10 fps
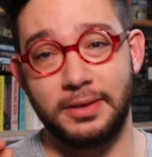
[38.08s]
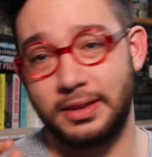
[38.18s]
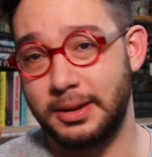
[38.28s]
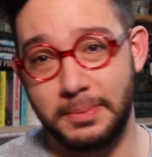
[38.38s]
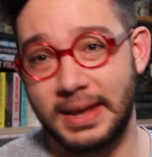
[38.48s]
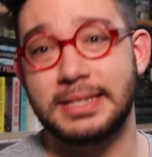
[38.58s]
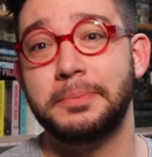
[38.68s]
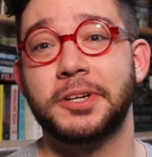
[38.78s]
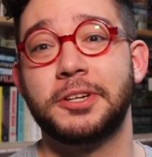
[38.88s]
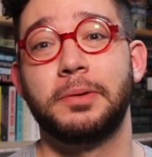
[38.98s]
An
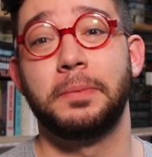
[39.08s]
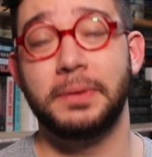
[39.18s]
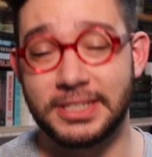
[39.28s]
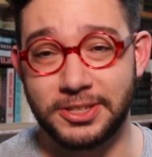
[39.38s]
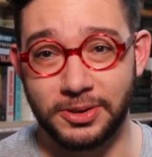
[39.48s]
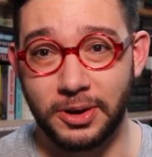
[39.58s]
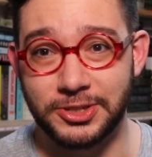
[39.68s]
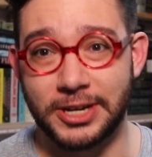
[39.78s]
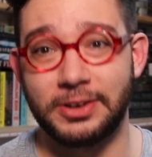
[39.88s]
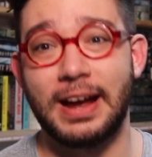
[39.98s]
amazing book to her. Please do go
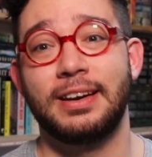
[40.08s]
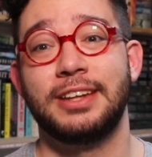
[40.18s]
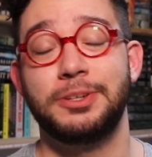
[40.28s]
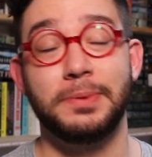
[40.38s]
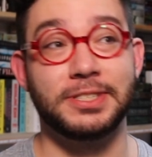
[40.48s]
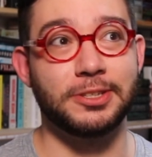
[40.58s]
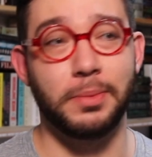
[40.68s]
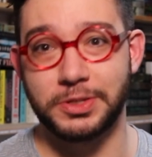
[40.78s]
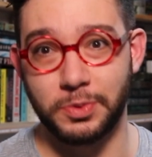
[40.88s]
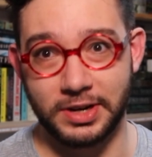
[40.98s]
check her out. And she put so
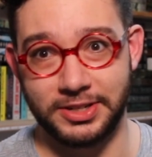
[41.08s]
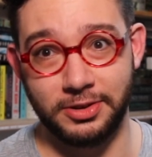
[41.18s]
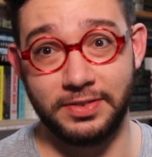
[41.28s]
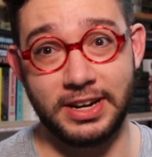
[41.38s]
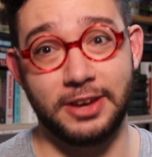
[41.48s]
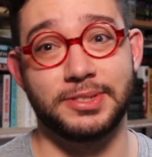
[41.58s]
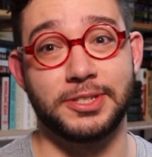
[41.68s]
much work into her videos.